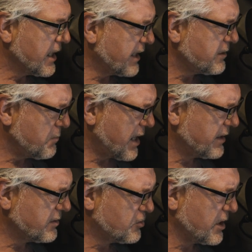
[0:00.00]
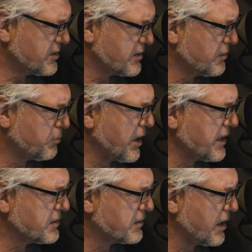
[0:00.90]
and a man dressed in a
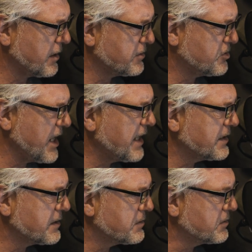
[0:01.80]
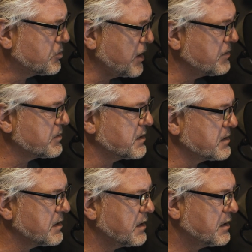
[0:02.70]
bright-coloured jacket and
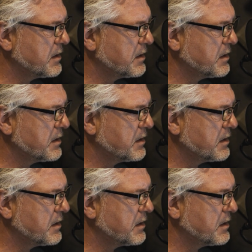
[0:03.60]
trousers.